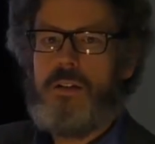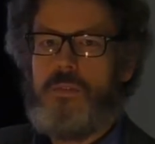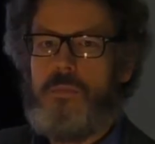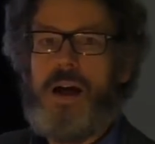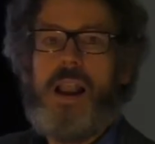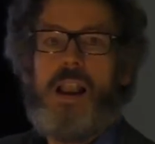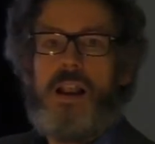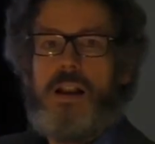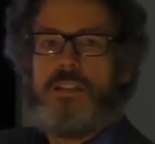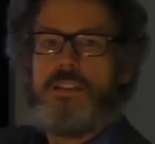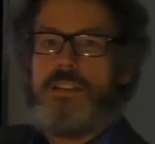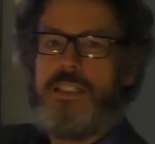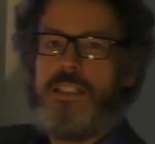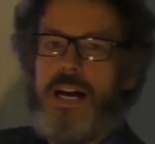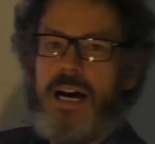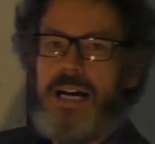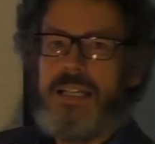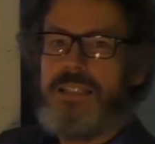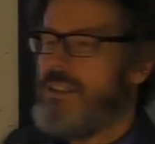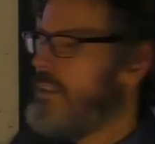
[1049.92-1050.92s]
well,
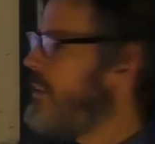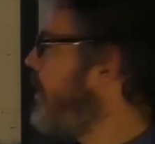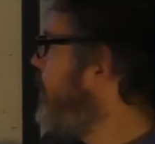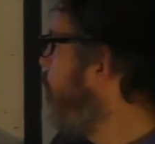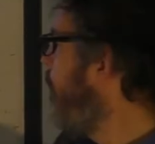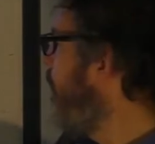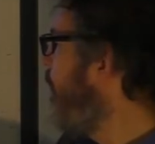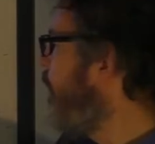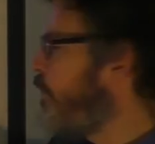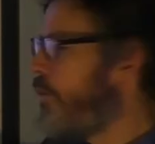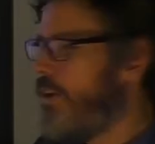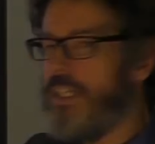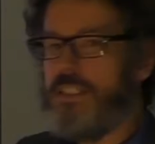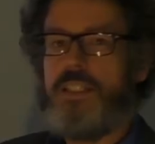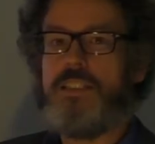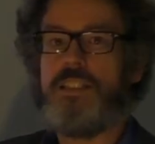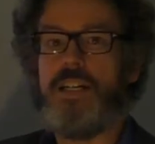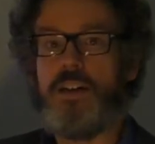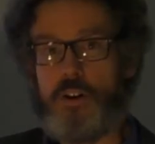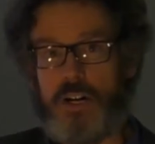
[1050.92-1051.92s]
Zidane will
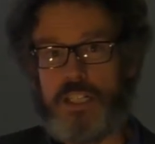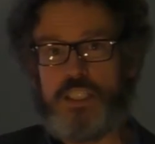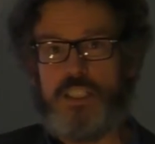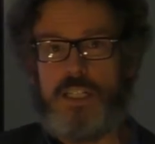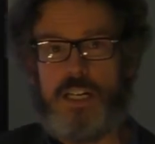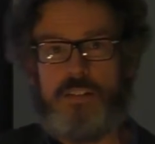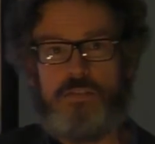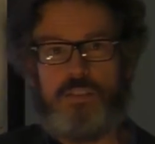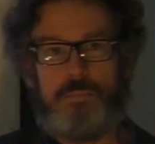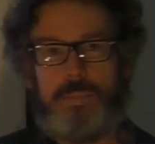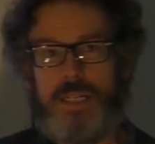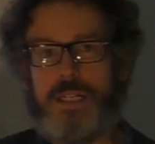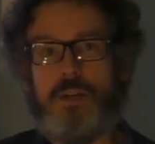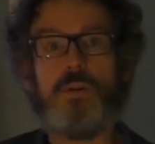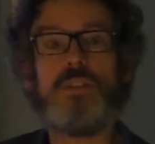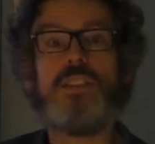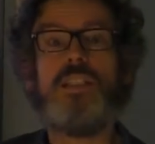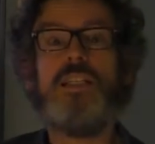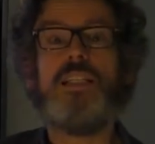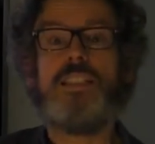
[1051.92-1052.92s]
increase his aggression level
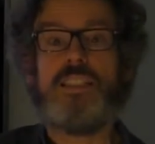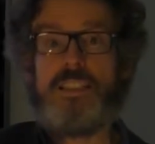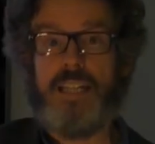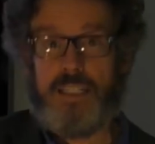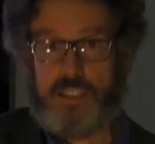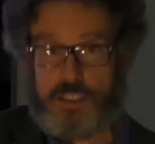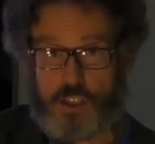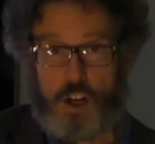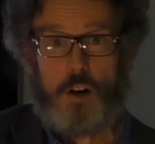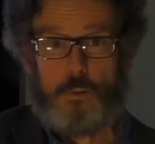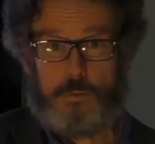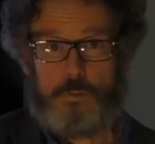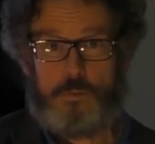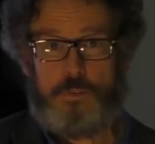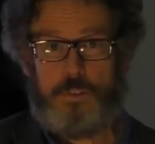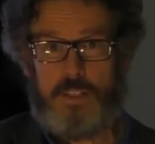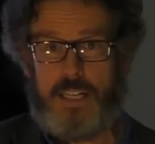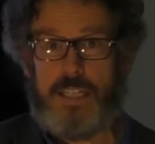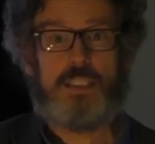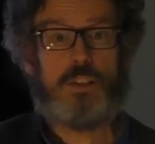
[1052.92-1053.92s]
because he is sent
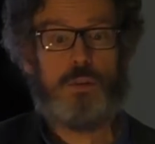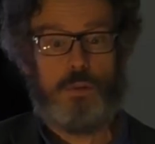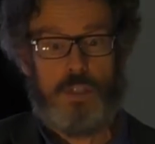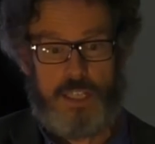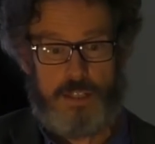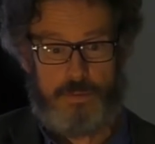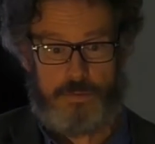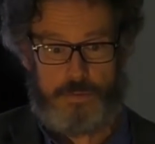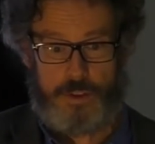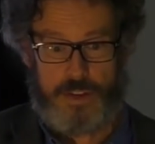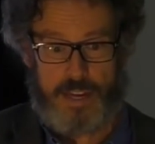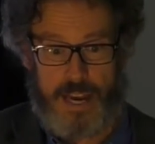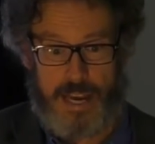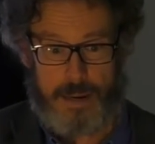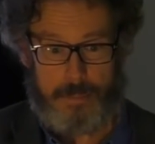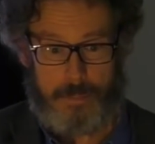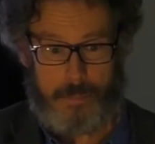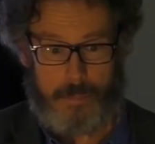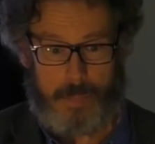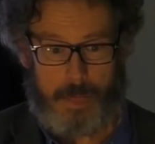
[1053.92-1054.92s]
off, he has to leave the
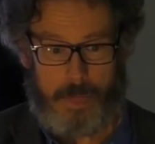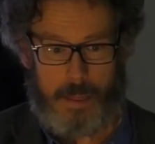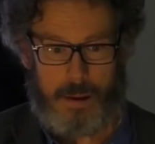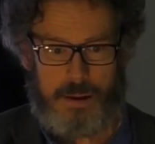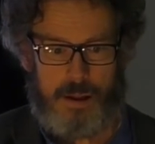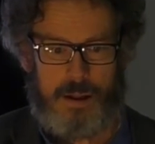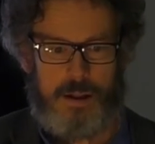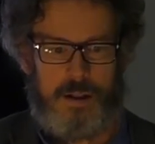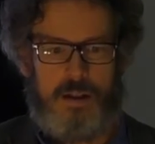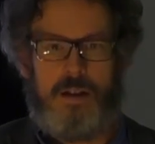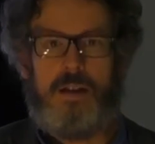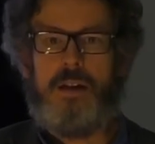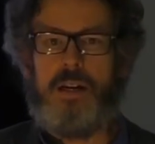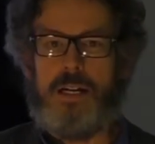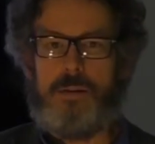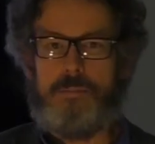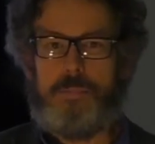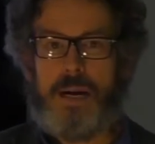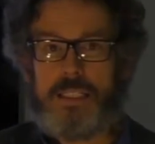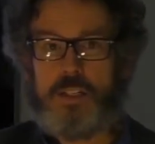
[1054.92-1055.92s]
game.
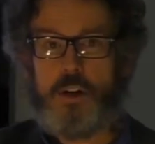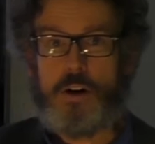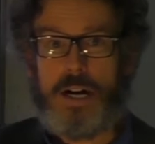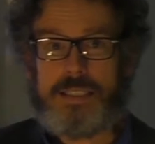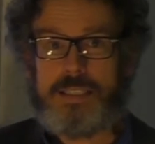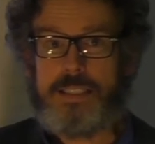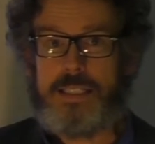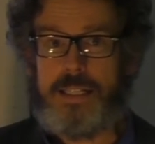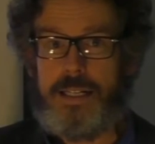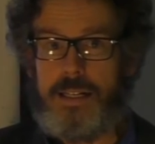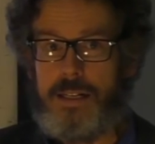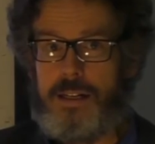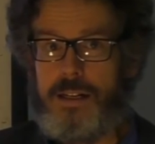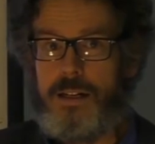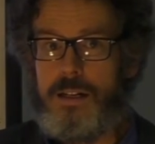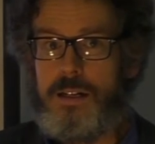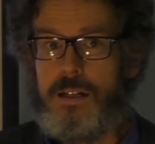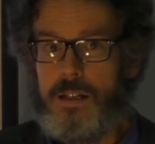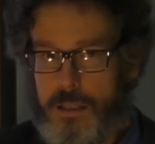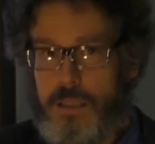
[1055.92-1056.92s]
And Materazzi
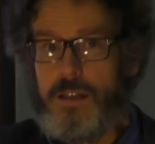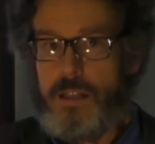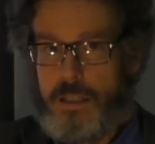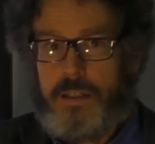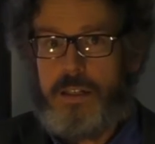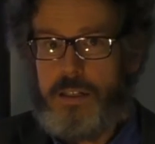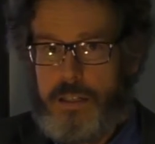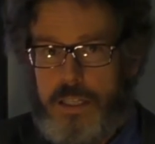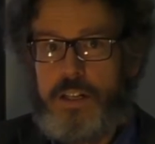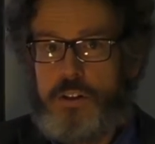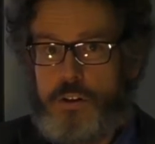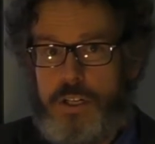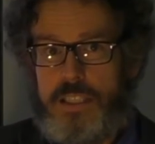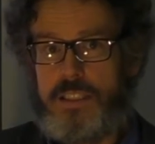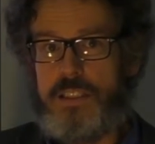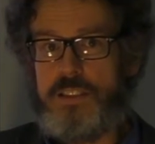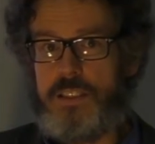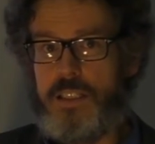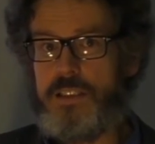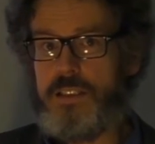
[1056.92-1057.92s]

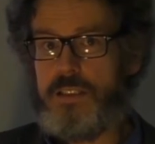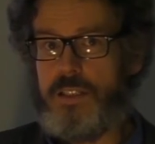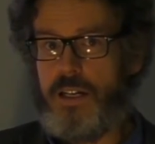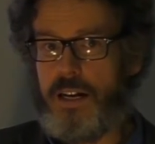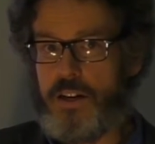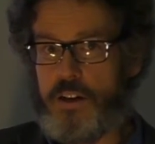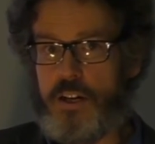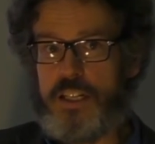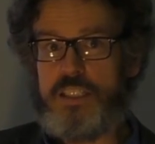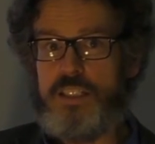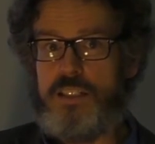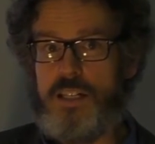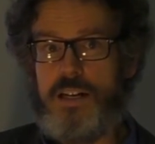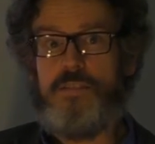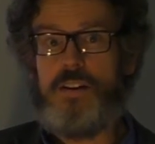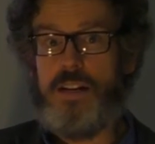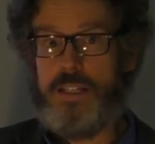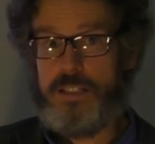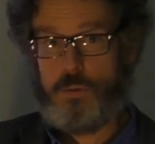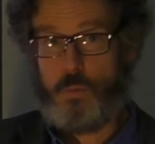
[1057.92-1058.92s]
increases his aggression
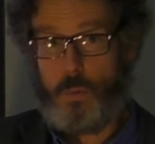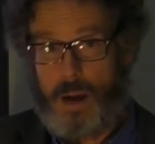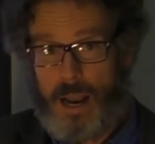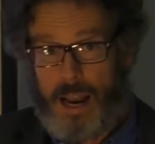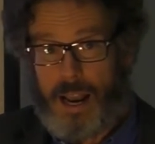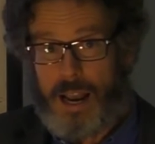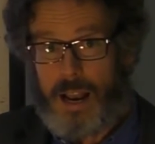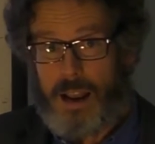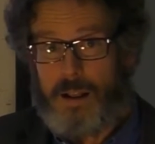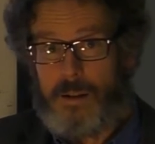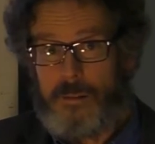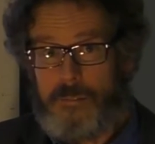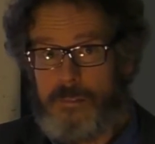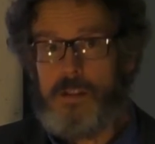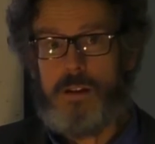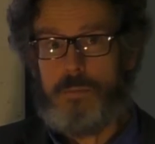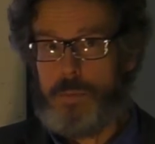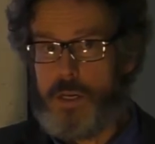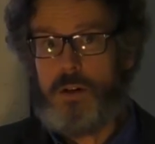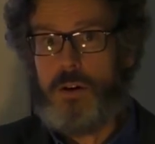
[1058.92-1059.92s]
level as well
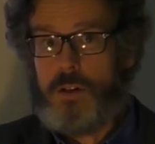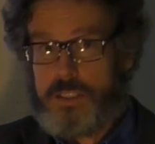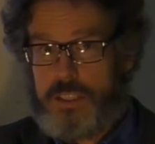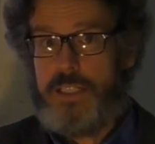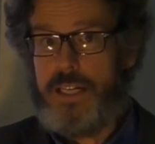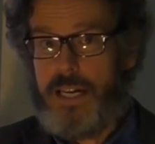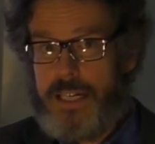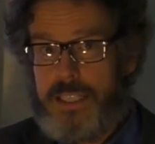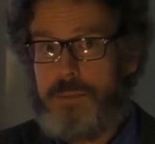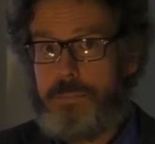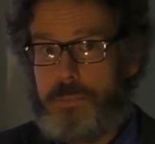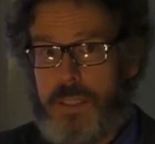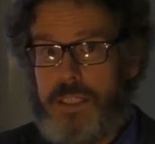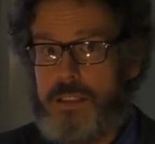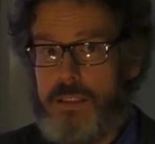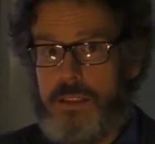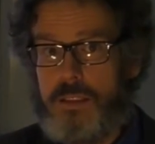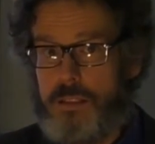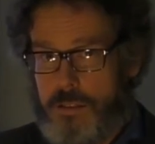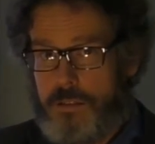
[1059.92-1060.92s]
because he has
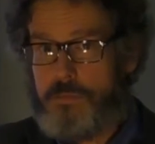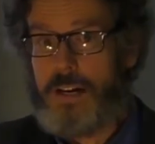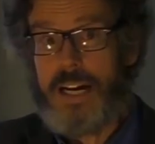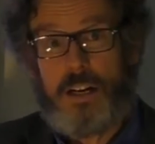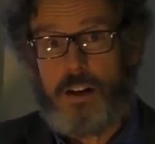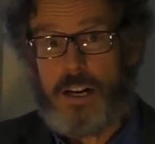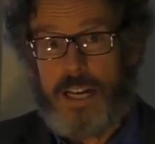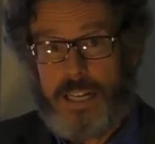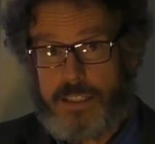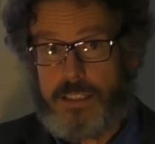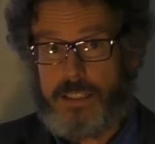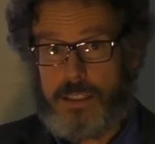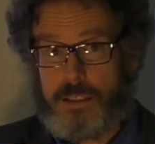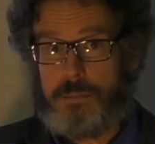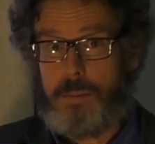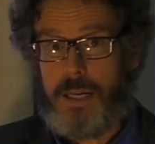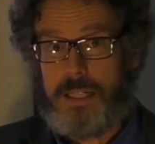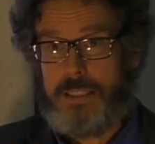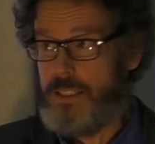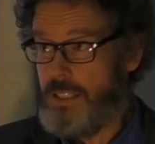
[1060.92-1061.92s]
been
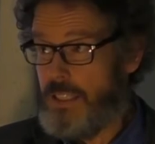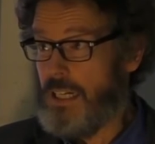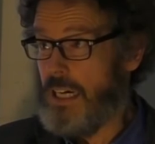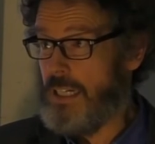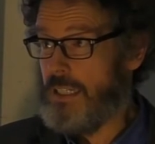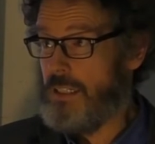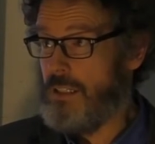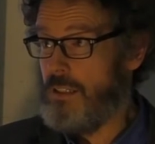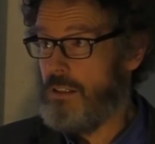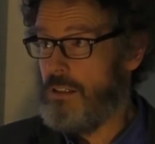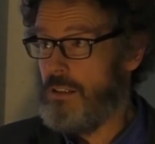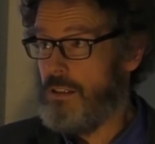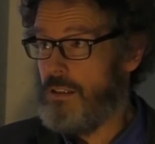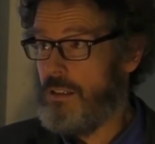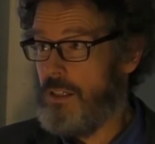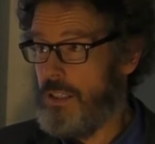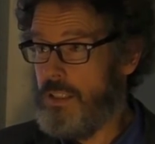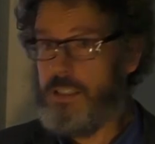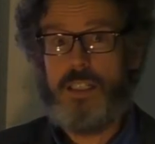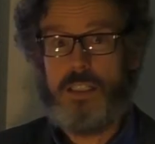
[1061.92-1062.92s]
violated by Zidane.
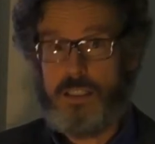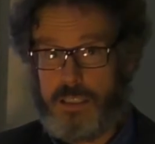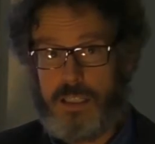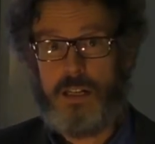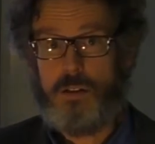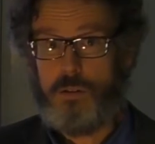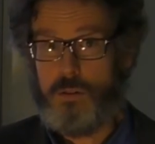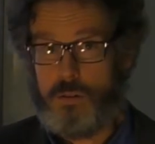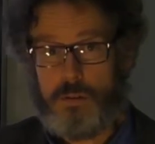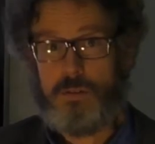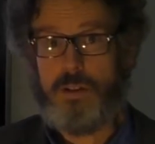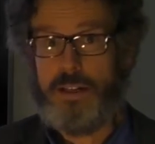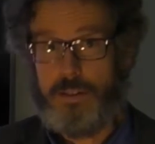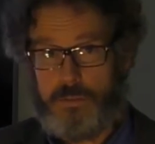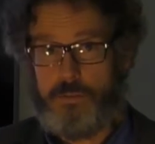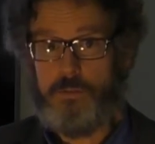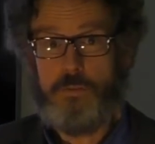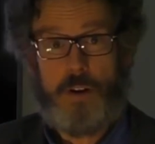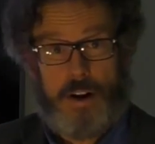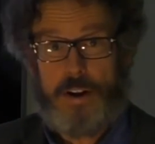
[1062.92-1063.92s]
And he is now
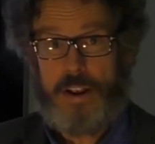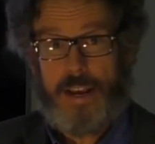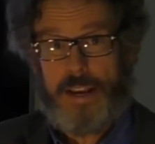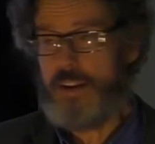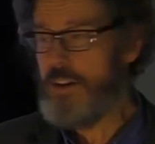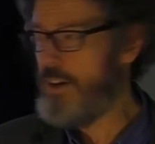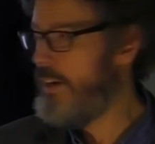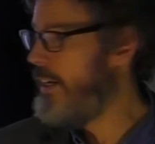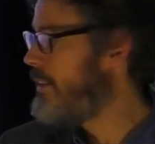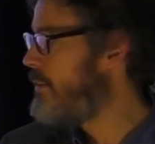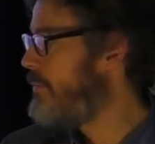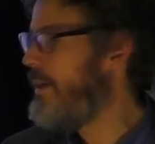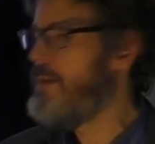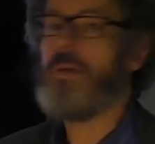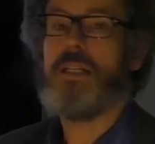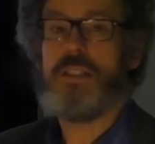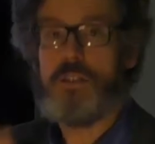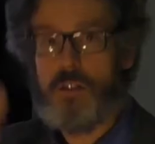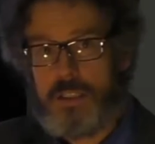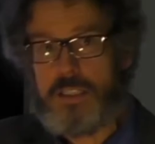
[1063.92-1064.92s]
very angry as well,
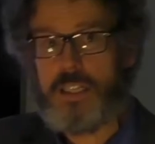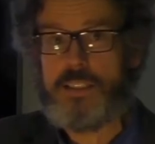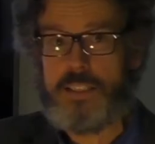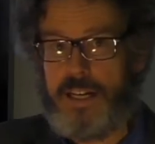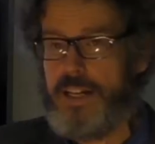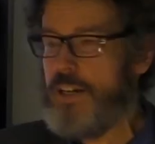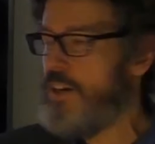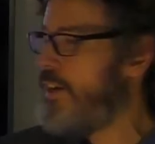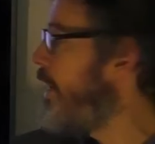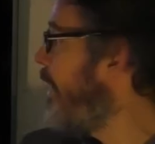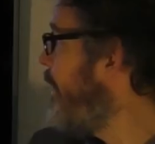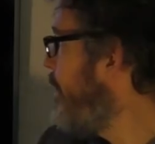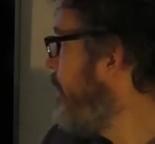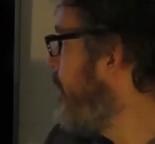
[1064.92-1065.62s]
but not as angry